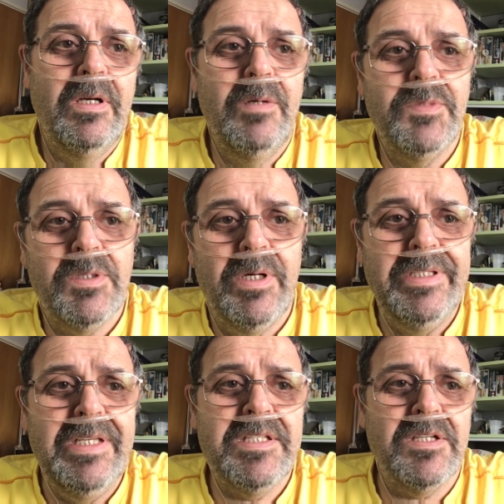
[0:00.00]
So I
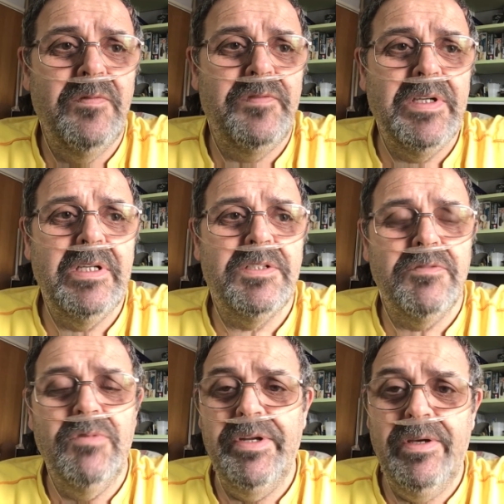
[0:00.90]
need something to
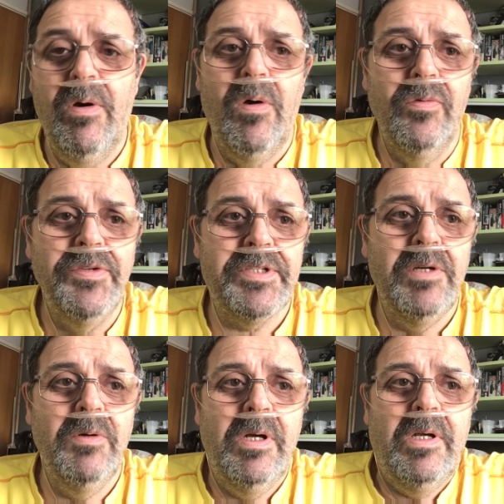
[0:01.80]
run it on.
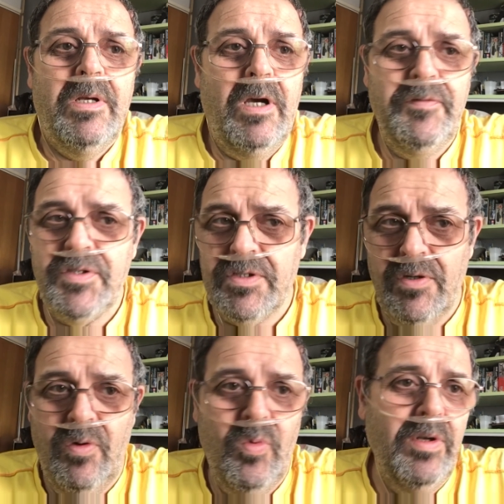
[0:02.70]
So I've just
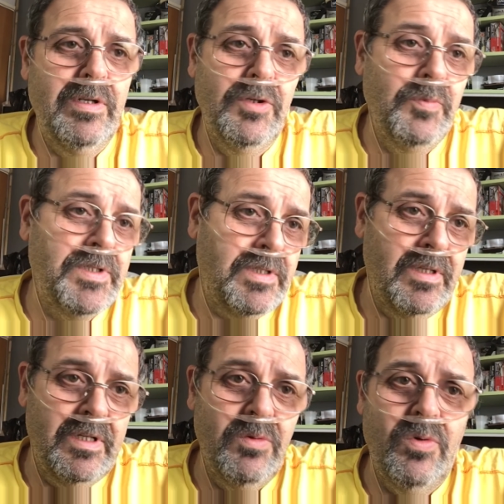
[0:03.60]
got one loop that's going
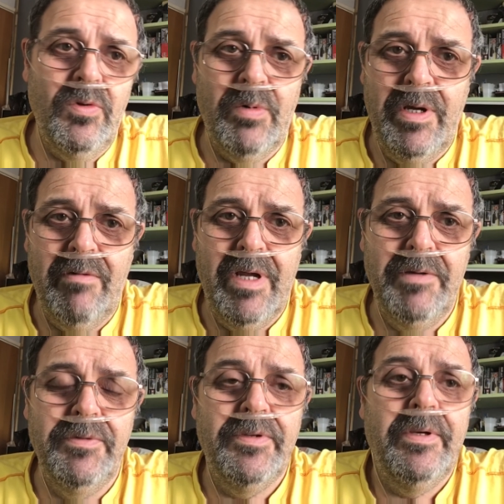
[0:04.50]
to go all the way
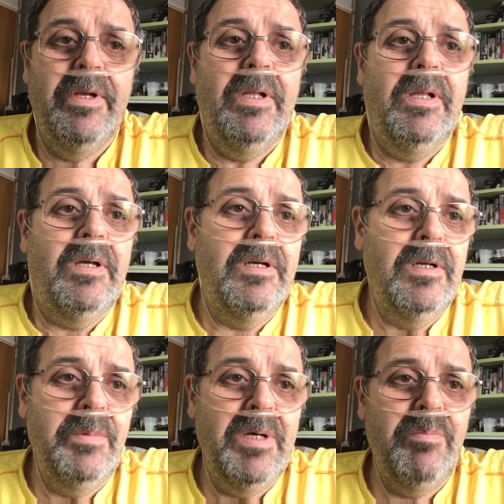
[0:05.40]
around
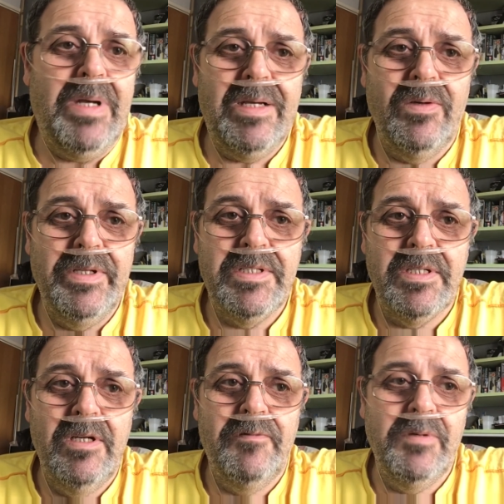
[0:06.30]
and back on
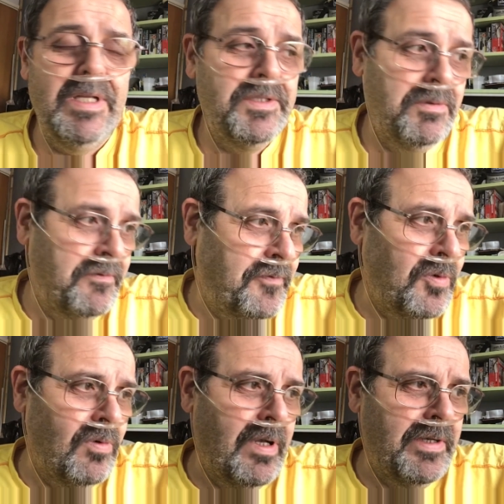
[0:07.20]
itself. We'll end up with
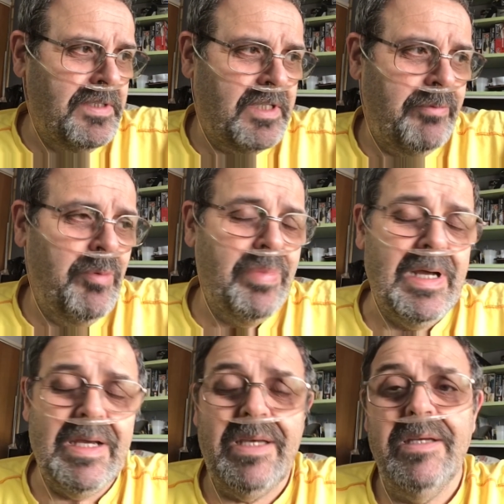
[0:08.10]
4 lines coming back